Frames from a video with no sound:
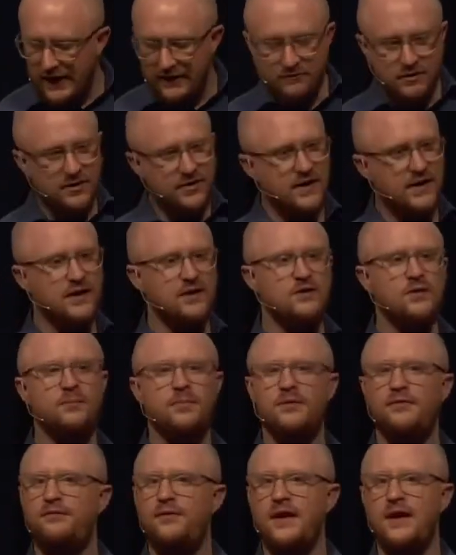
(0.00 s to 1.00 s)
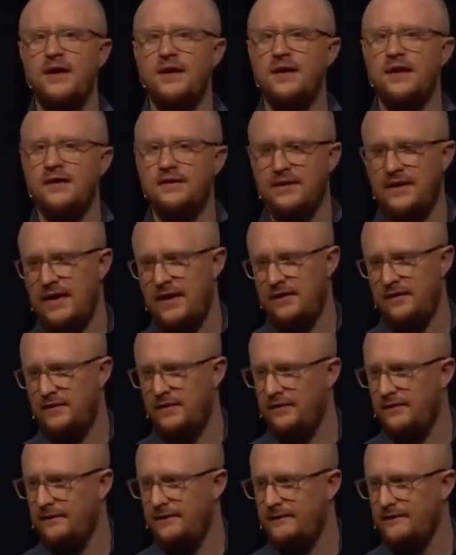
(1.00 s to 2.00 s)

everything into a prophetic get together,